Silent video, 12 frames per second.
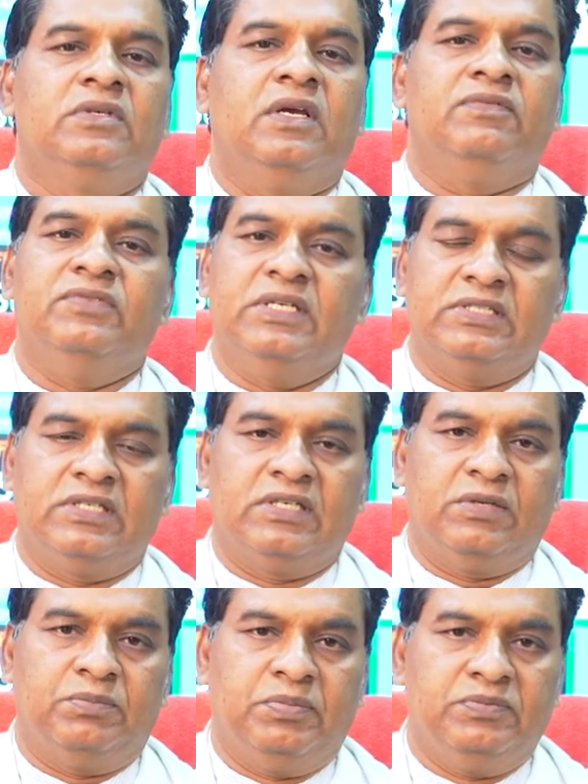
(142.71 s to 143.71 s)
if
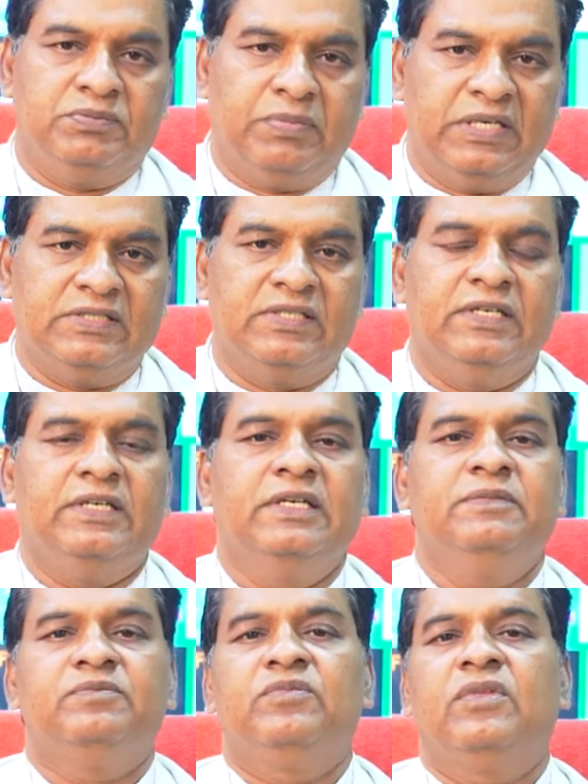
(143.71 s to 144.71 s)
necessary PET CT
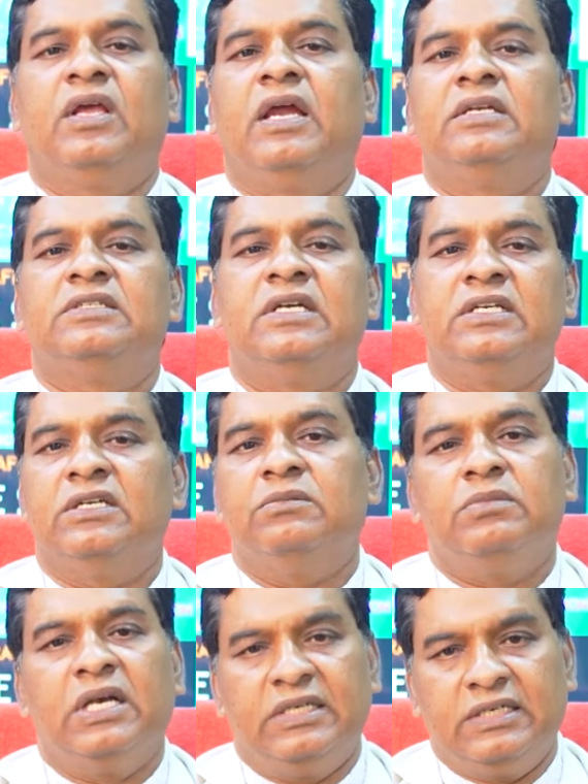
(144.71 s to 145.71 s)
and
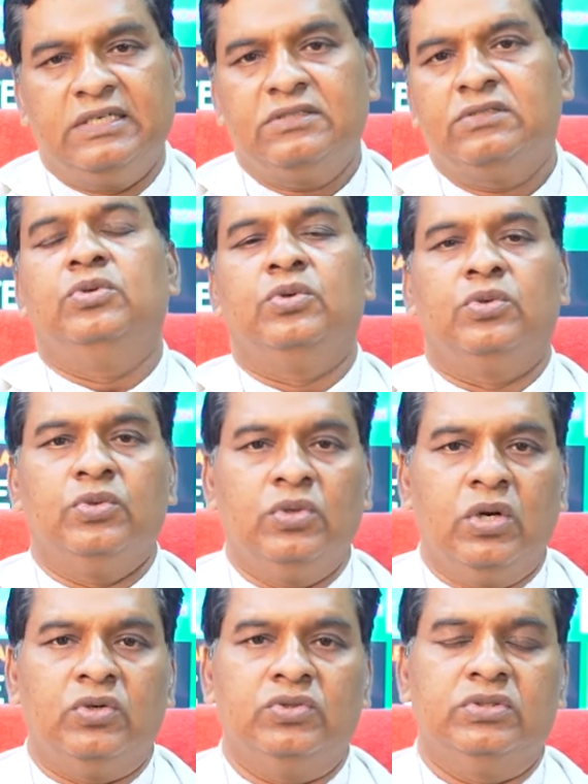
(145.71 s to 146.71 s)
certain blood tests to
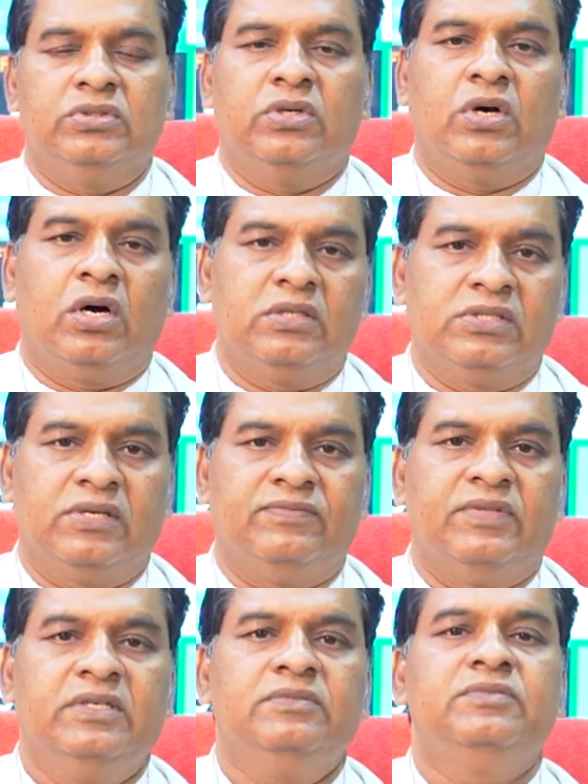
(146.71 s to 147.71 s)
rule out cause
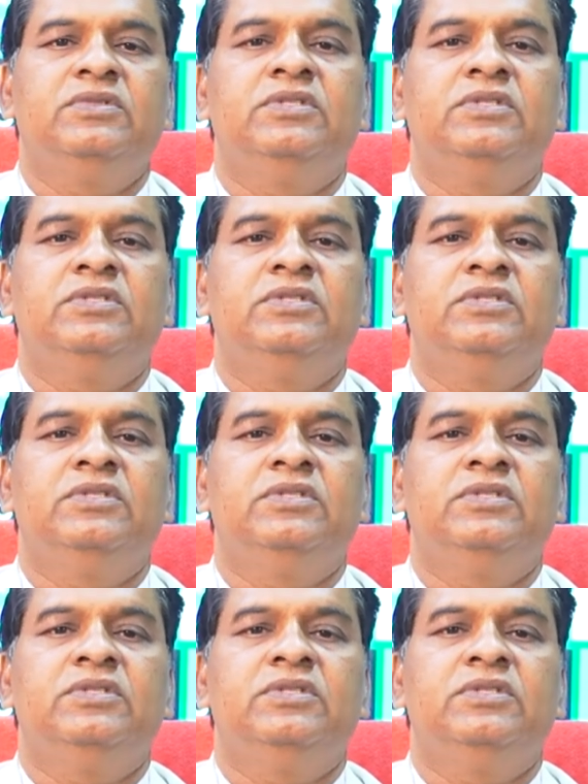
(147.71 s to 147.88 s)
of the